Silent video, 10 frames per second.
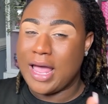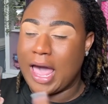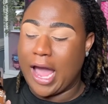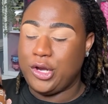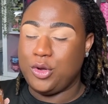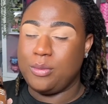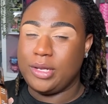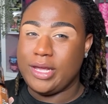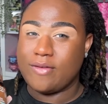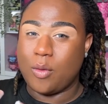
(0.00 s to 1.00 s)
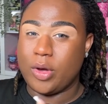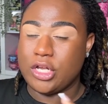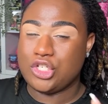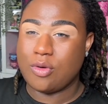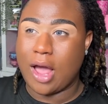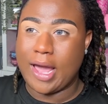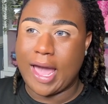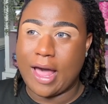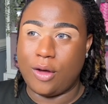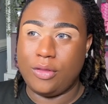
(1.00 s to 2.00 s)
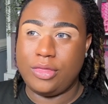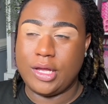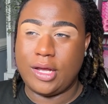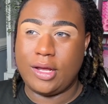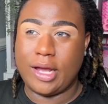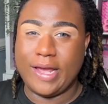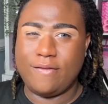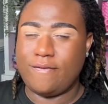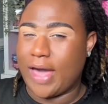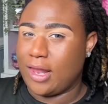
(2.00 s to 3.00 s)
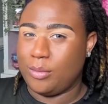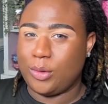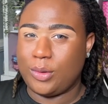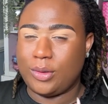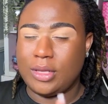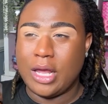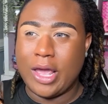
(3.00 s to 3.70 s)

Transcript: I do believe I want to try out the Infallible